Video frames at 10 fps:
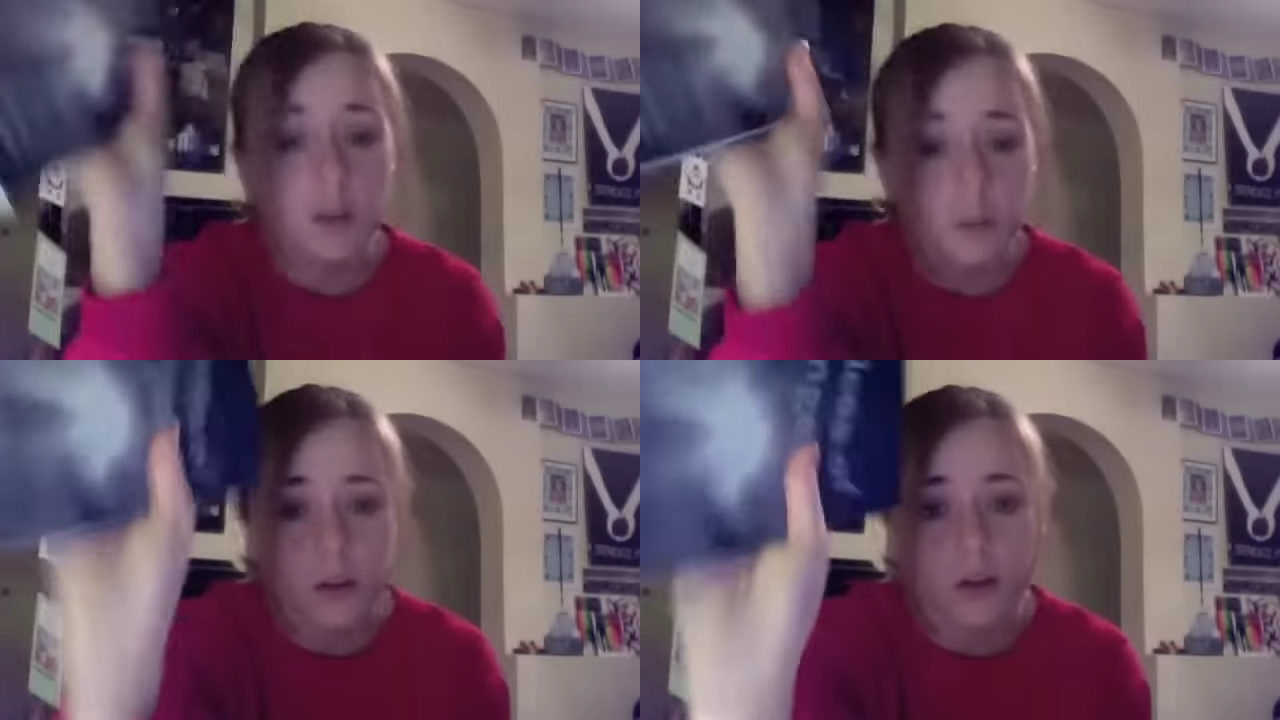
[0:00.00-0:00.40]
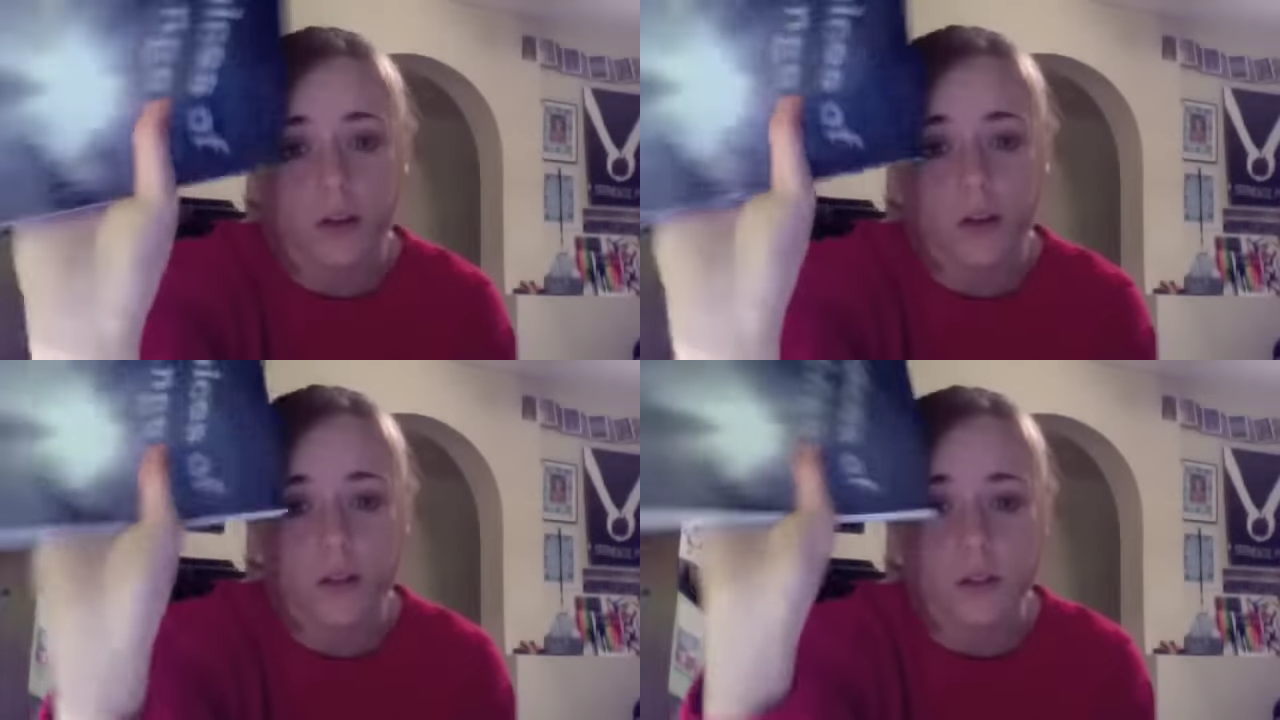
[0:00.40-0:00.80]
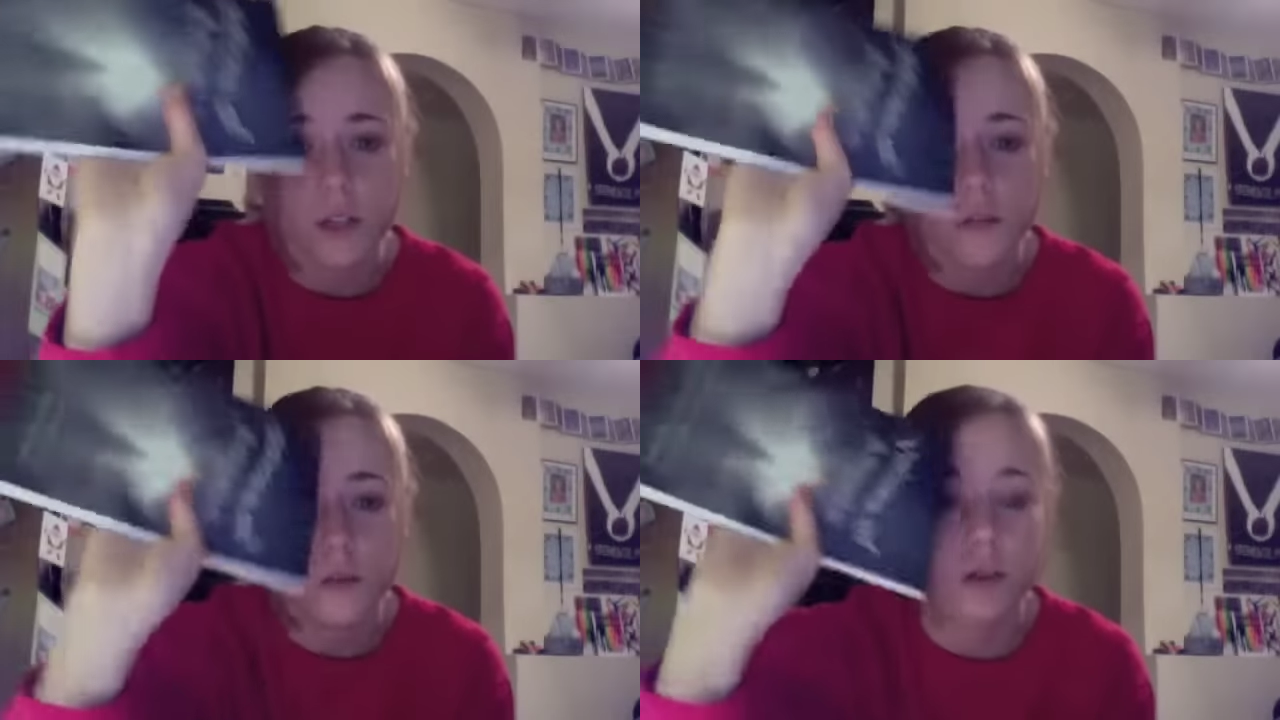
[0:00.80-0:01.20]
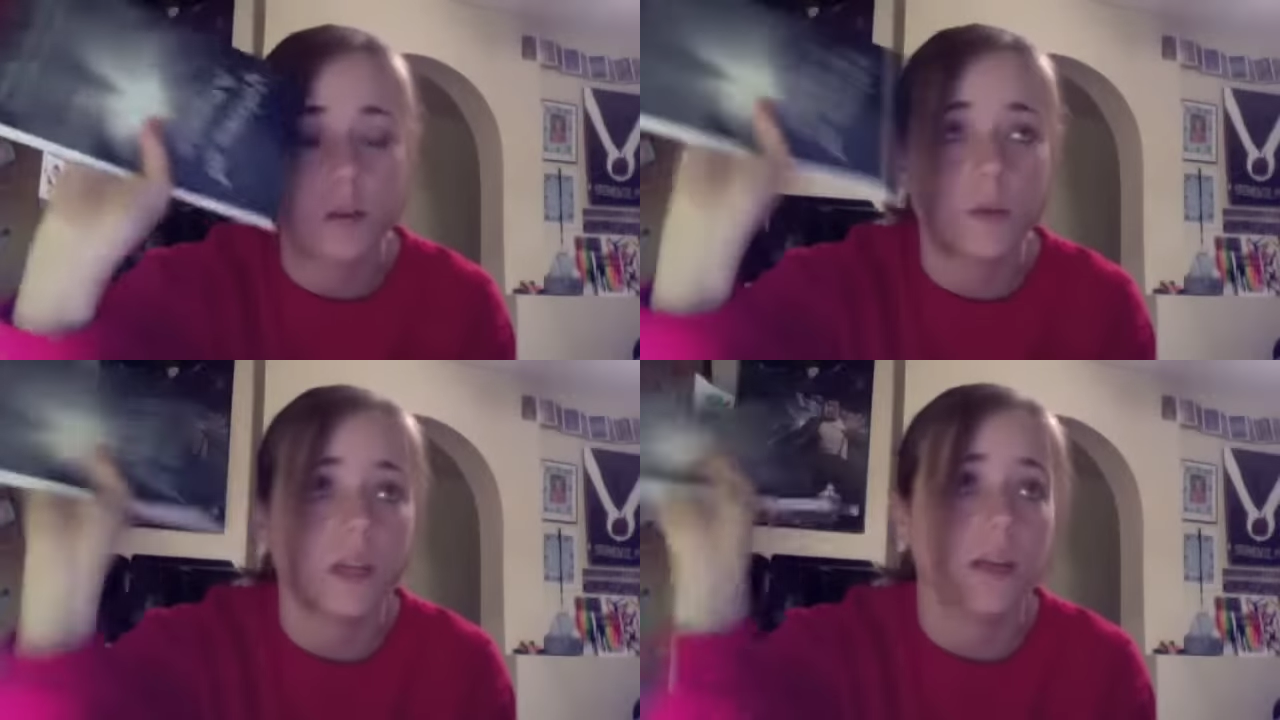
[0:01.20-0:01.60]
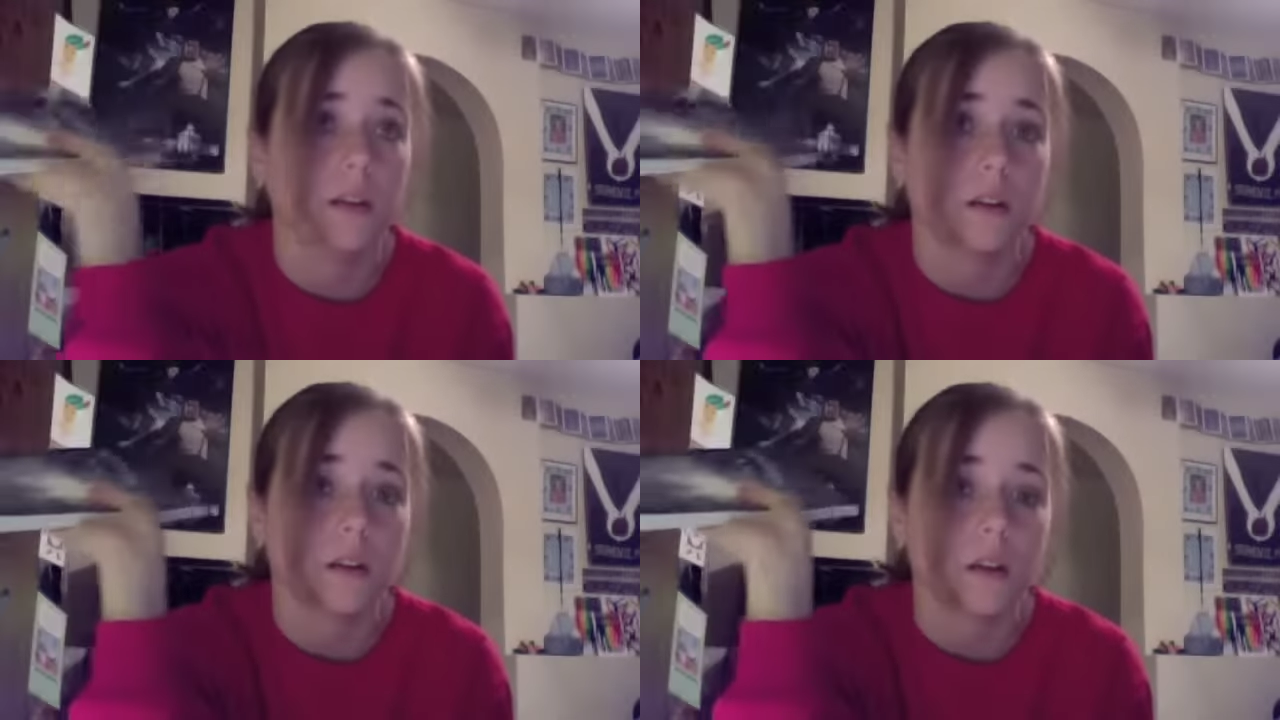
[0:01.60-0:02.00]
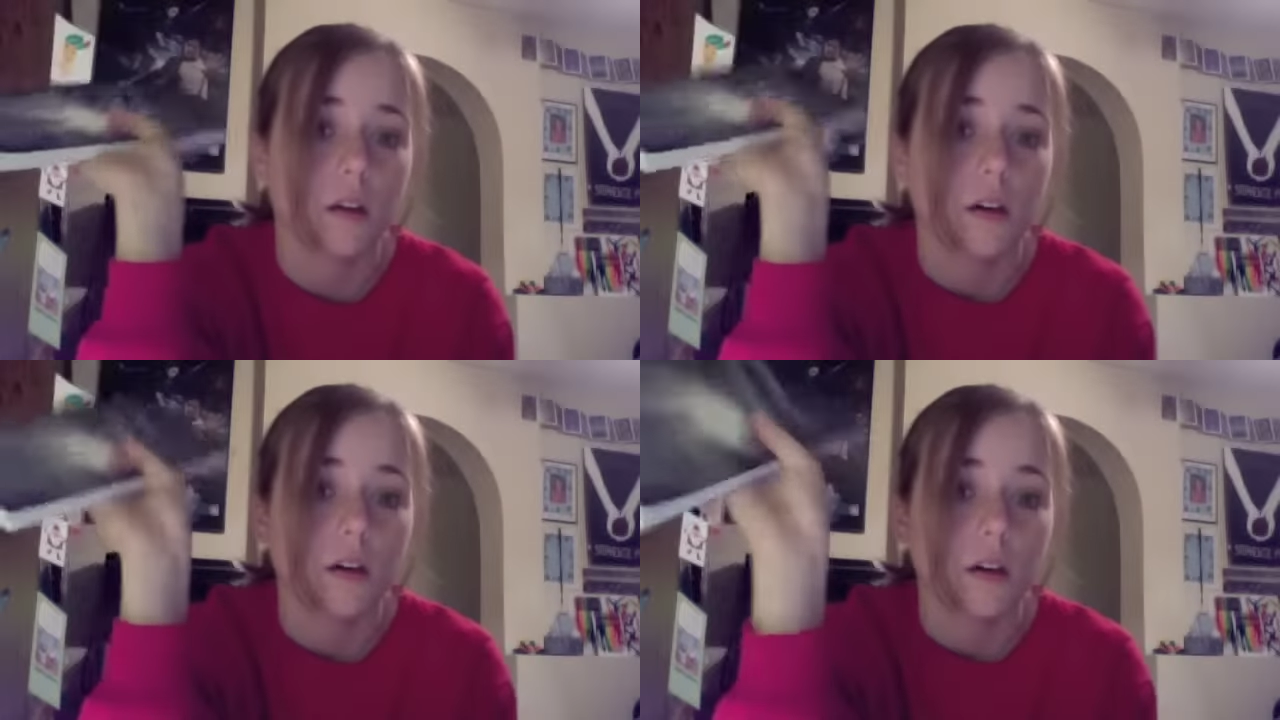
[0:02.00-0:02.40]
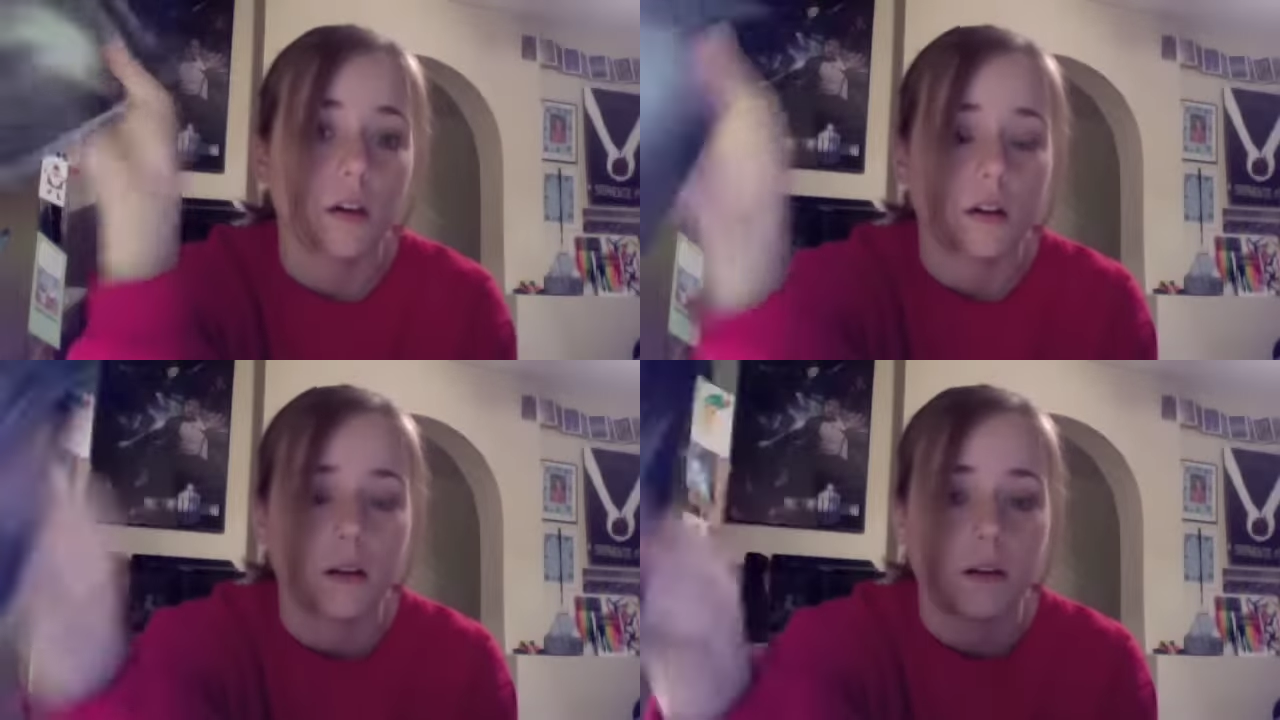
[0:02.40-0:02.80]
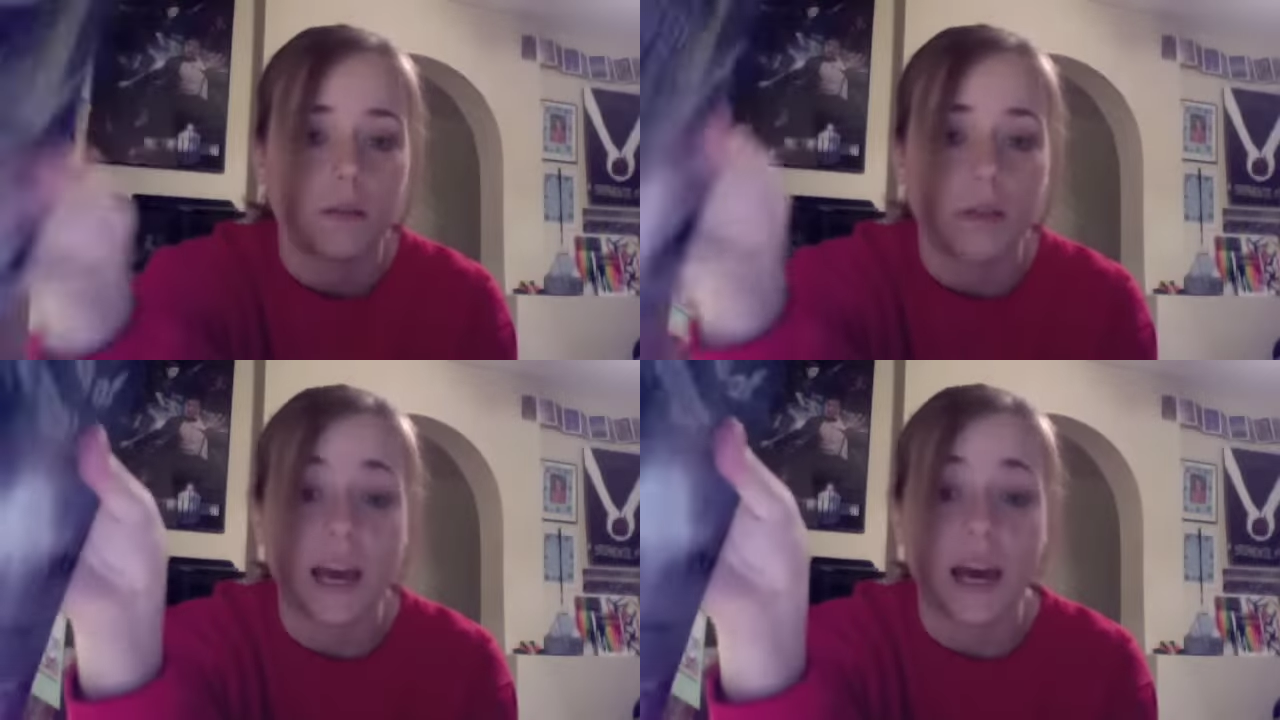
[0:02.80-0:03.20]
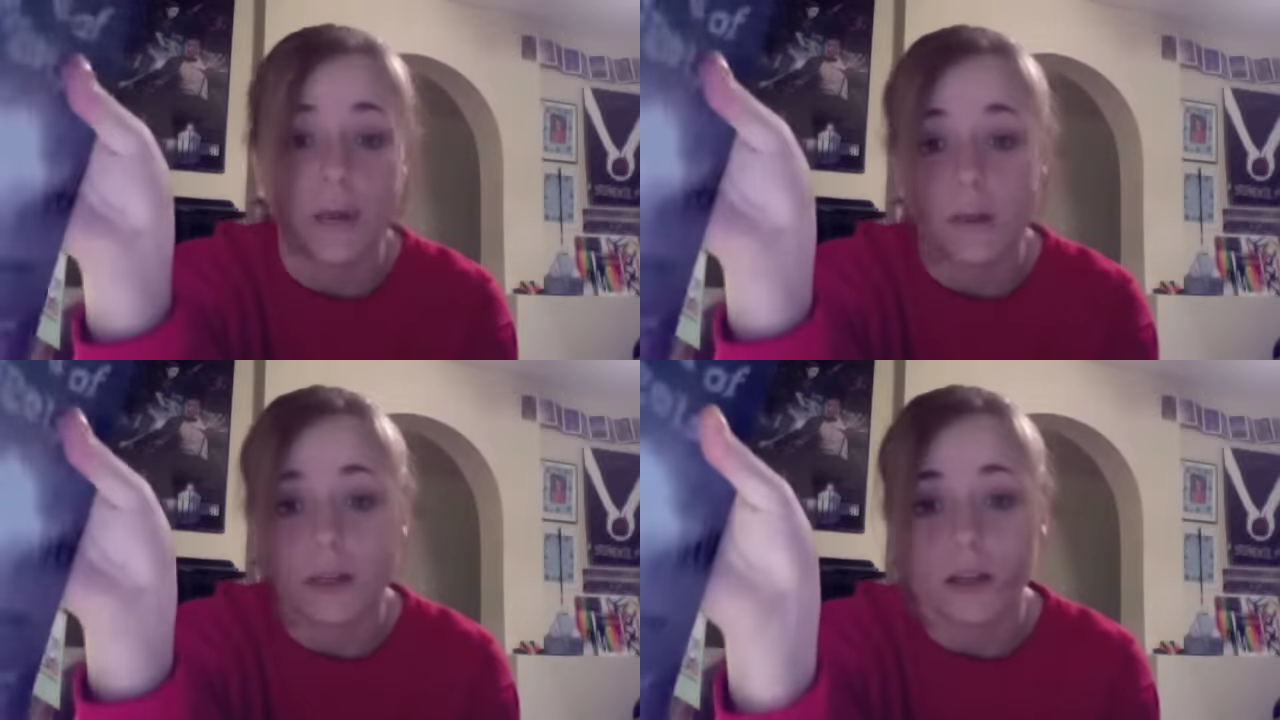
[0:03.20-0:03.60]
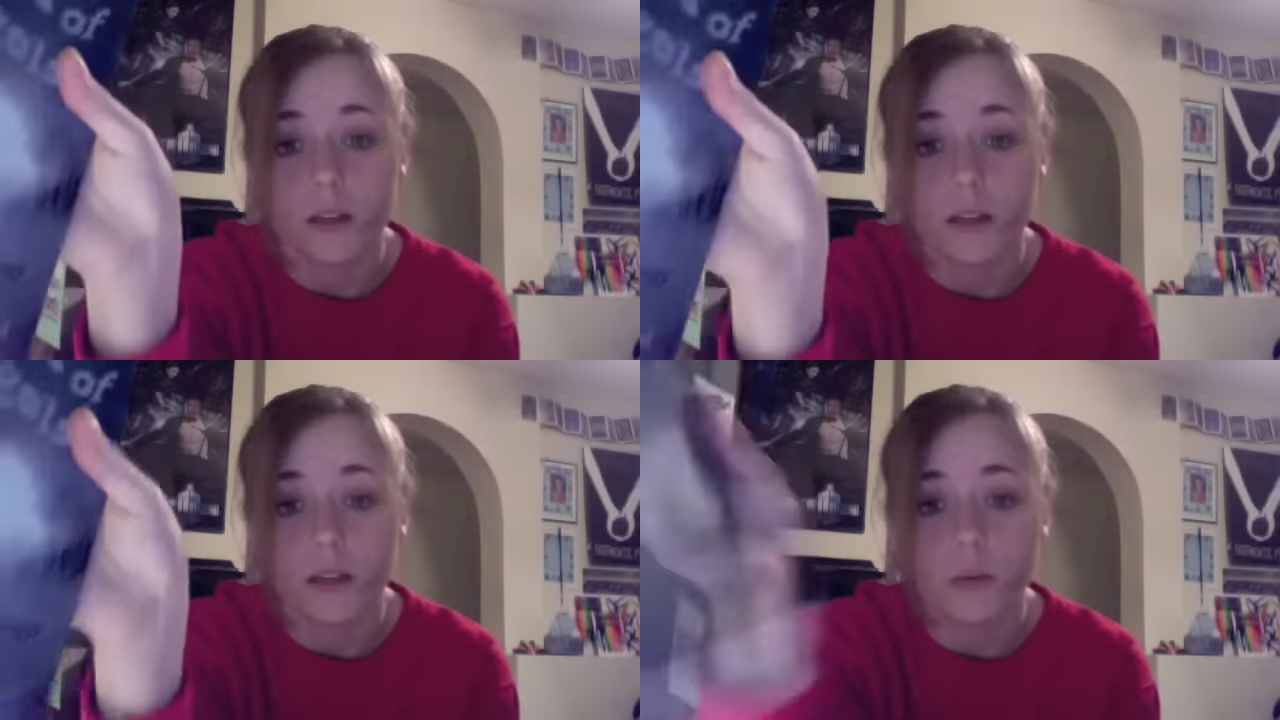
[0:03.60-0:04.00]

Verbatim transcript: book, not only will you make me happy, you